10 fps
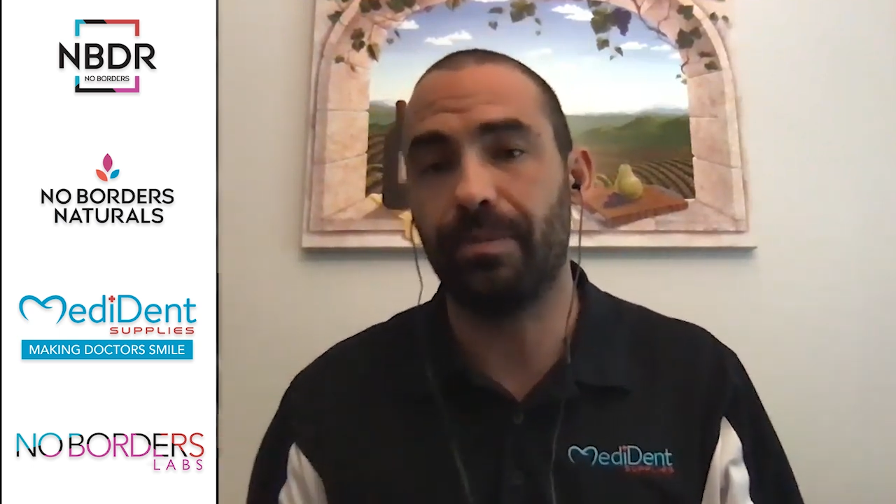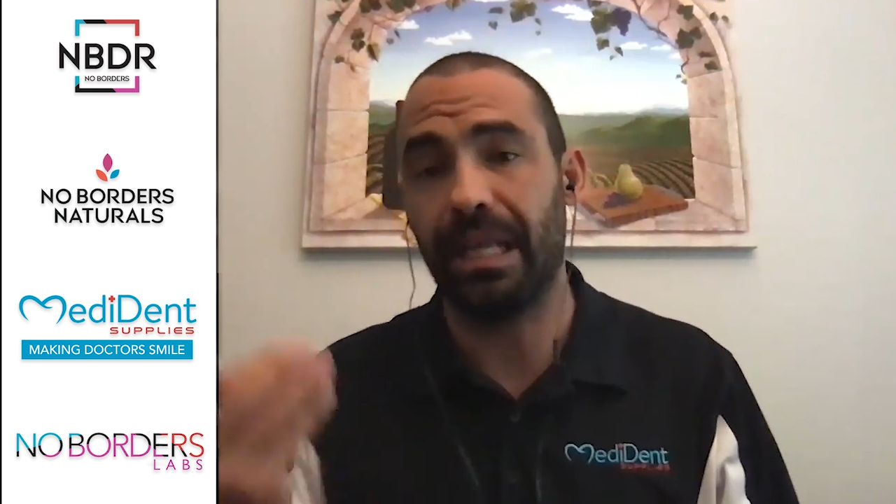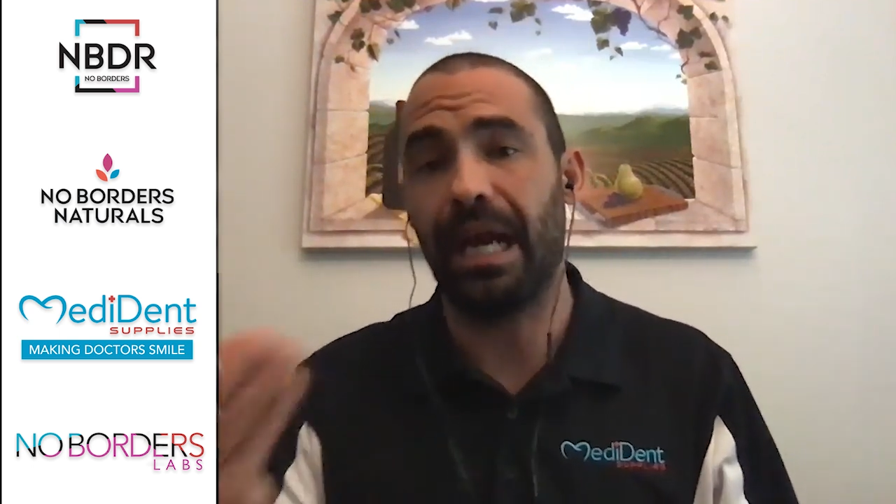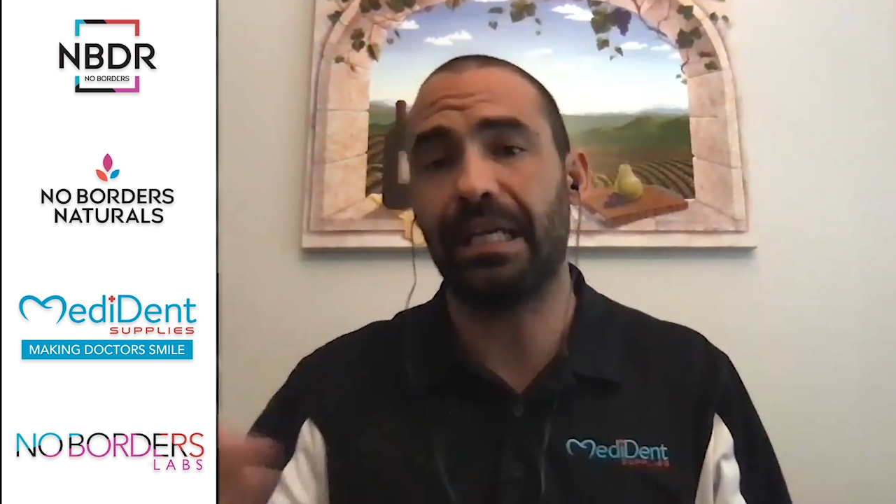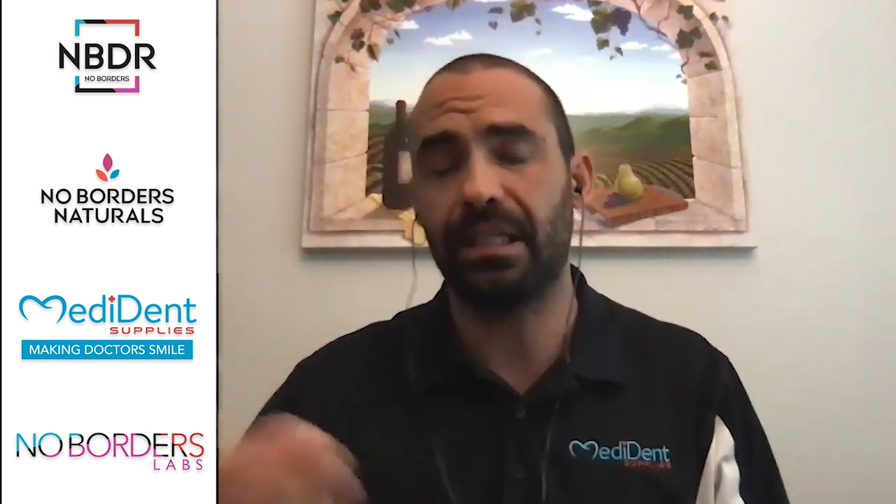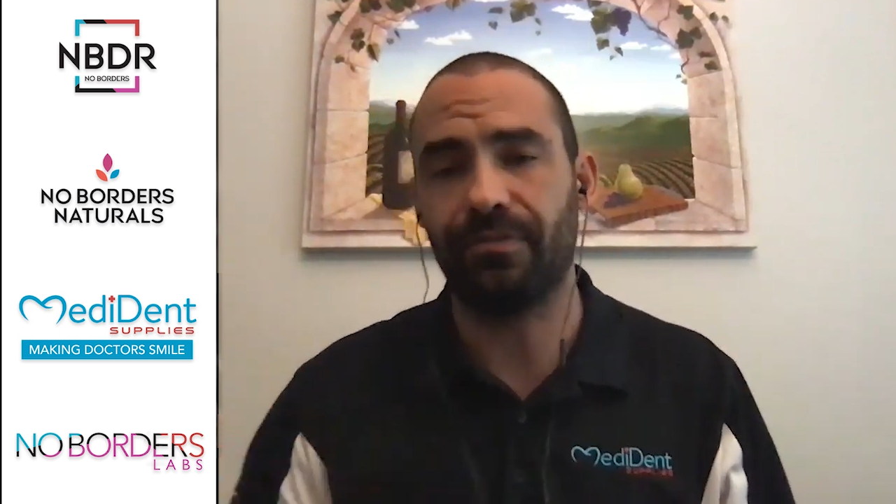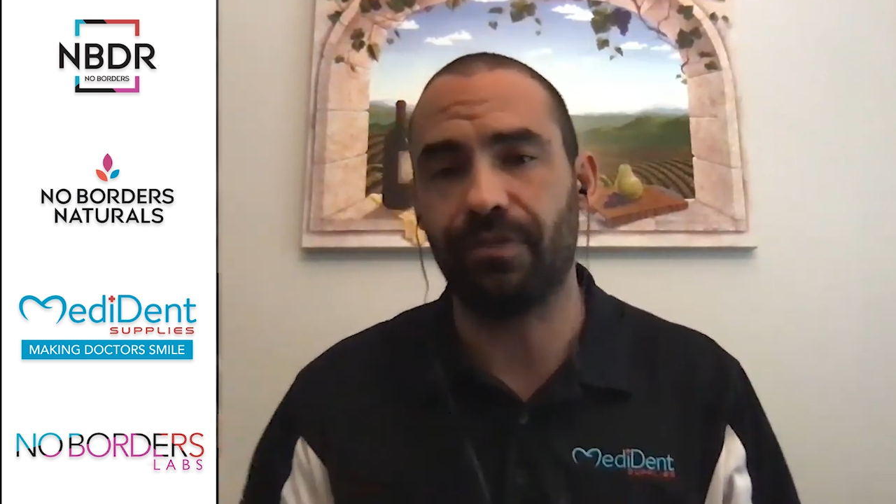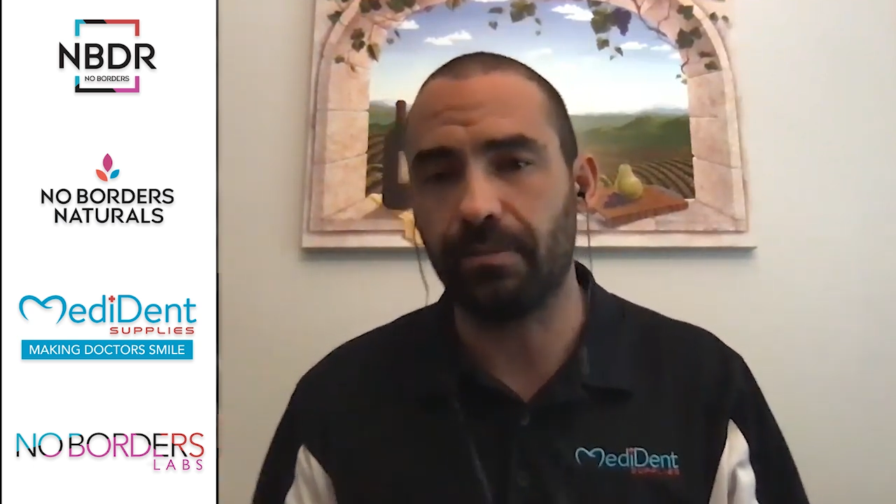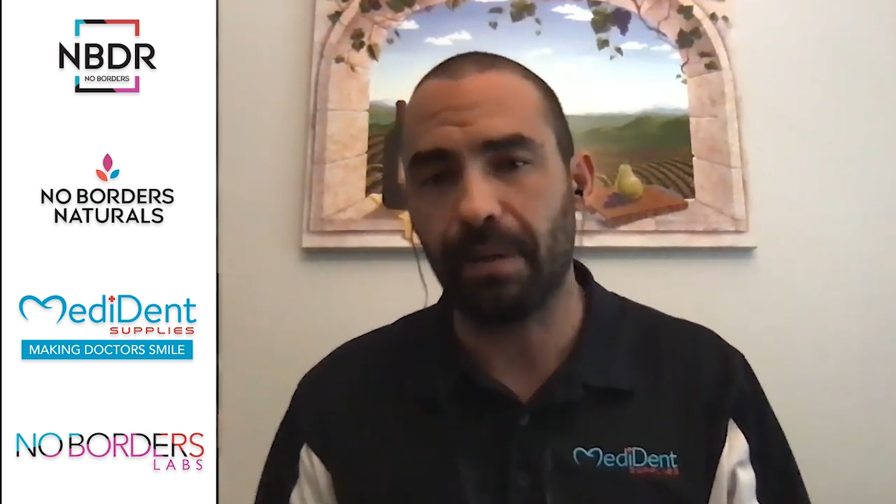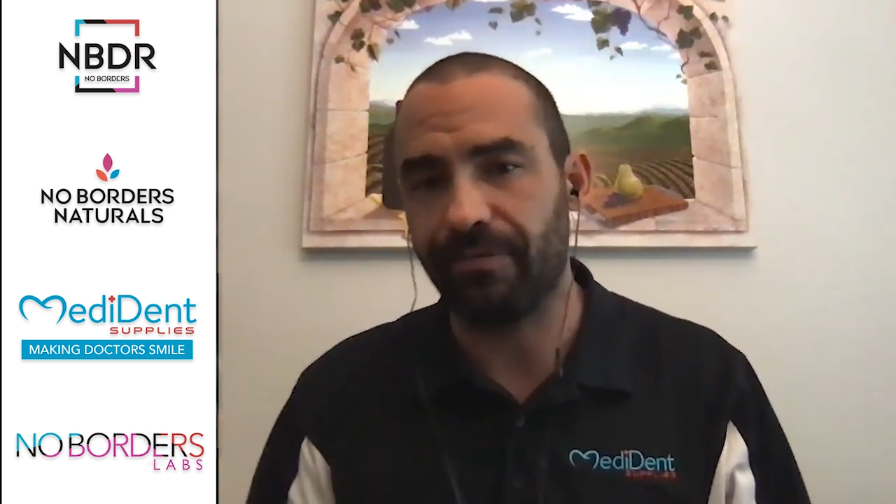and then I get to
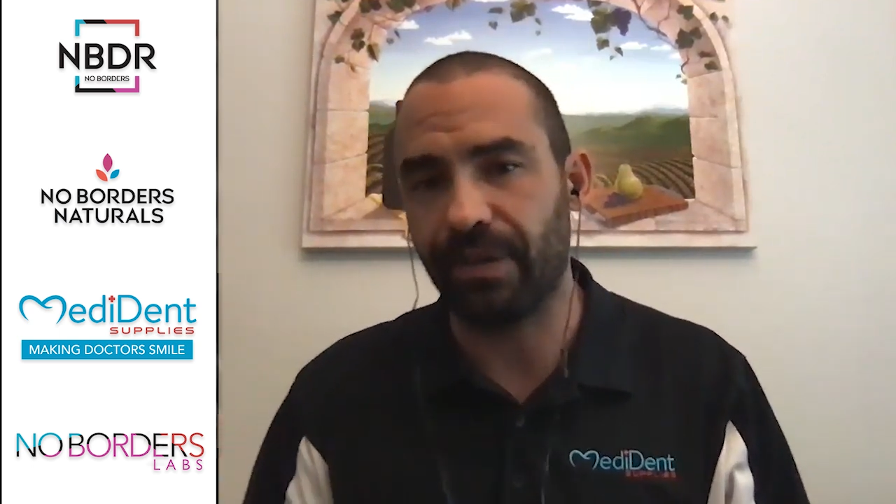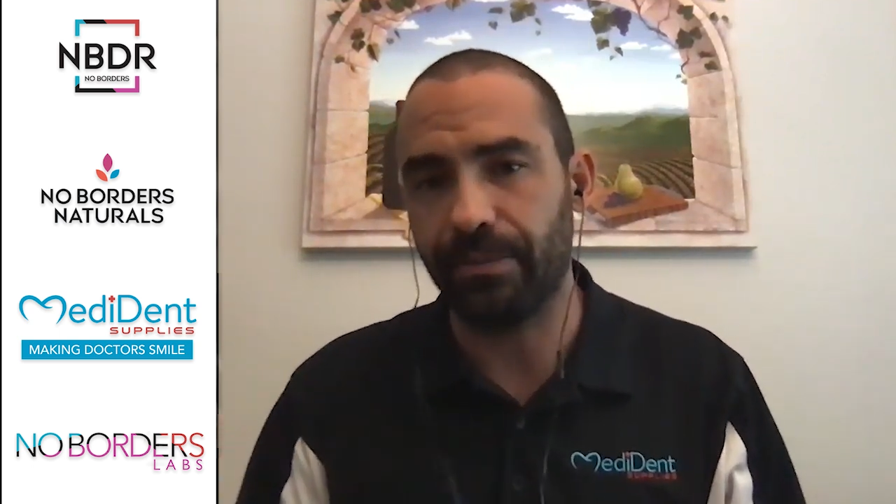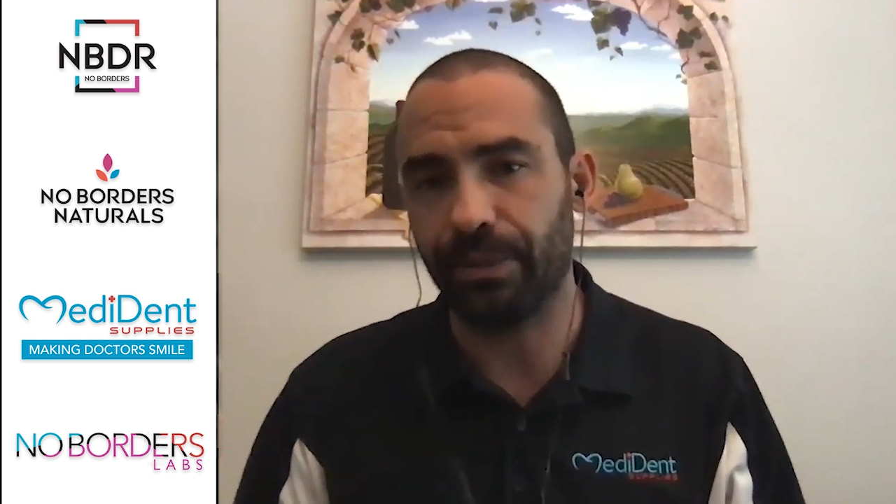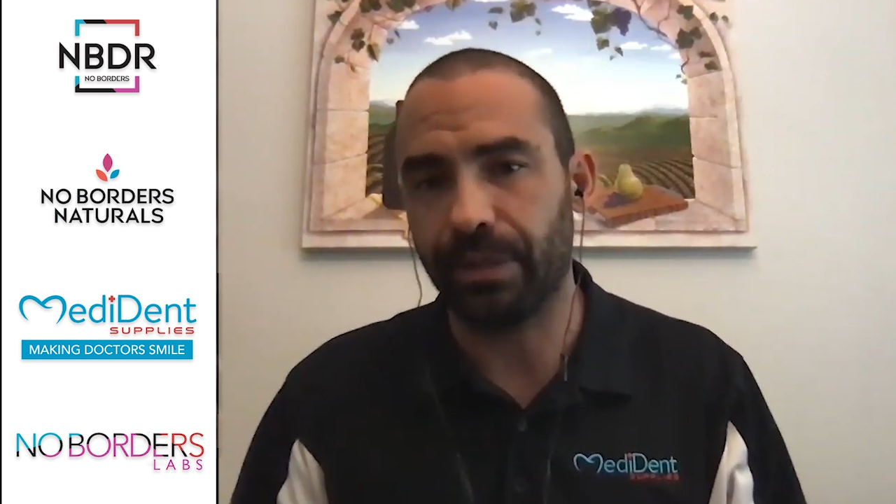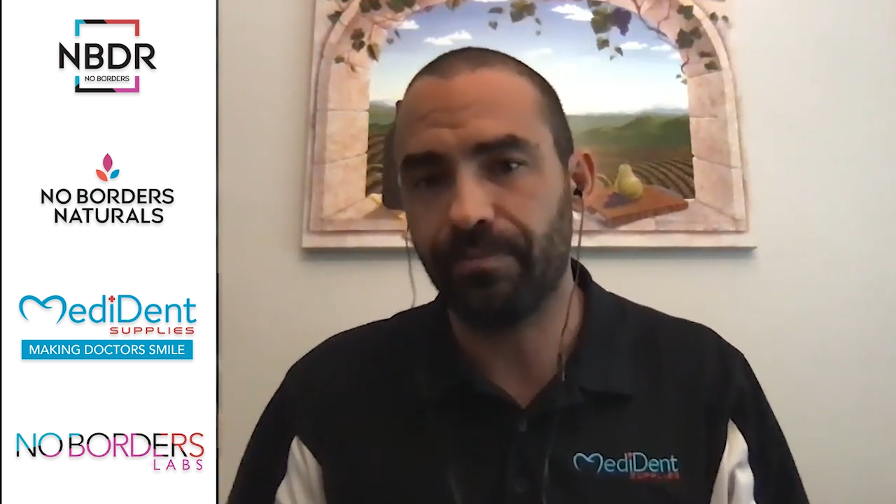feed my family.